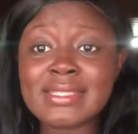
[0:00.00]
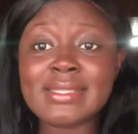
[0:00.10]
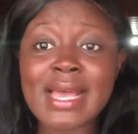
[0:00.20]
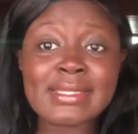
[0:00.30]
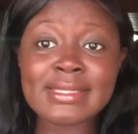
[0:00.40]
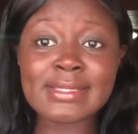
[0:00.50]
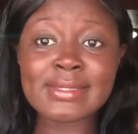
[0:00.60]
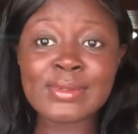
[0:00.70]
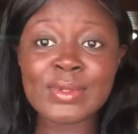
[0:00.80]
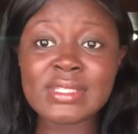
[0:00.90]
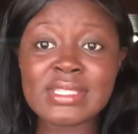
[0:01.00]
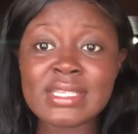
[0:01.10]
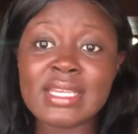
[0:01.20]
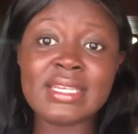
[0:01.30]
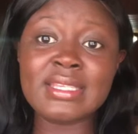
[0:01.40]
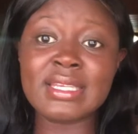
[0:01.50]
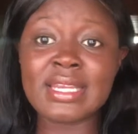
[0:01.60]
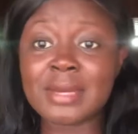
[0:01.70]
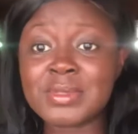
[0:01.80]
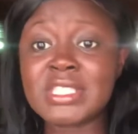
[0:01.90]
that is not
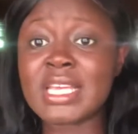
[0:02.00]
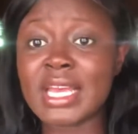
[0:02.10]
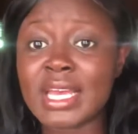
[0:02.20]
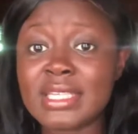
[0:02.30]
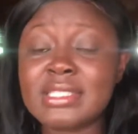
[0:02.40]
anything absurd.